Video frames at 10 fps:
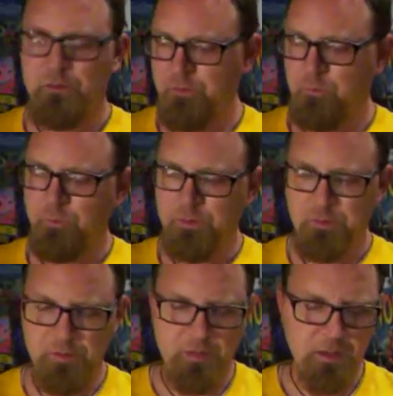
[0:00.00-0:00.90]
What
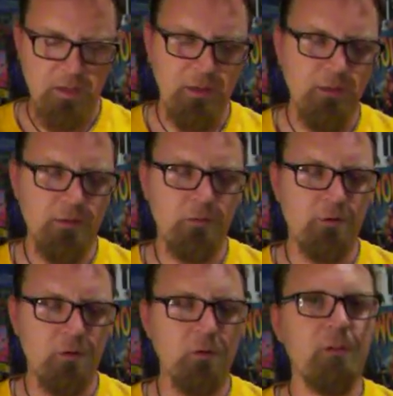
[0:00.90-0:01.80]
I
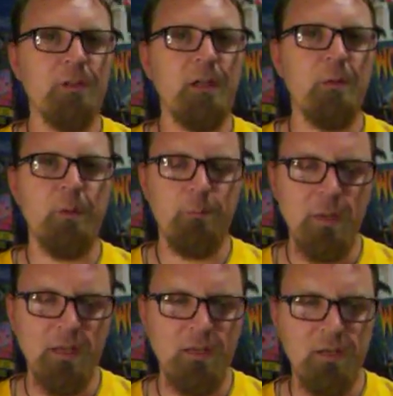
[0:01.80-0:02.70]
currently am
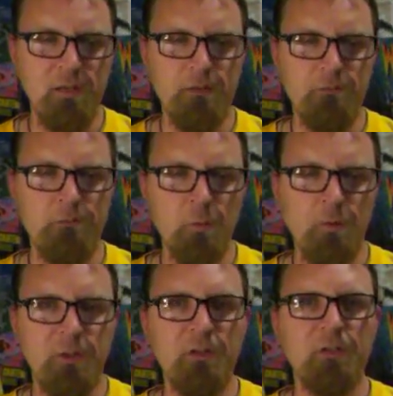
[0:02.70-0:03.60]
backing 4
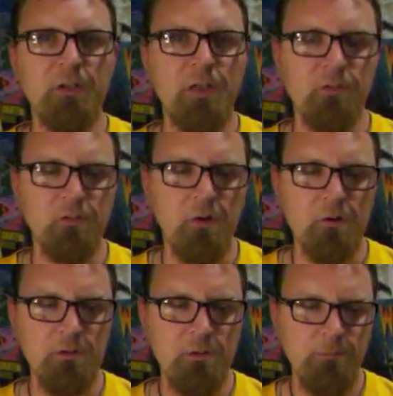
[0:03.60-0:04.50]
things on
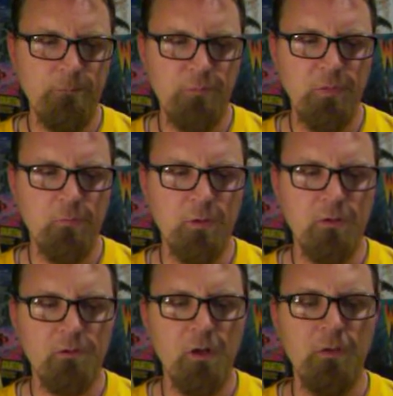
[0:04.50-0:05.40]
Kickstarter. One
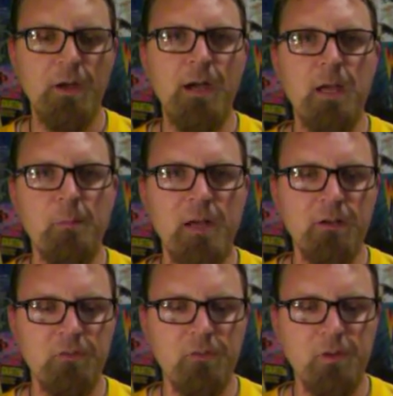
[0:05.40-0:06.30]
is called I Am
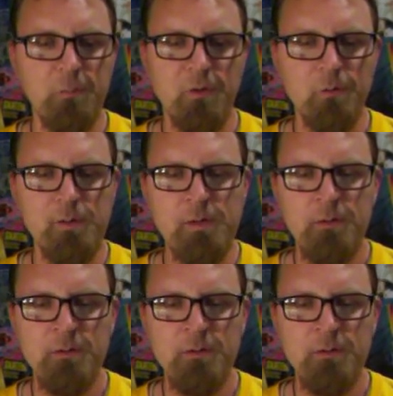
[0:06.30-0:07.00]
Hexed number 3.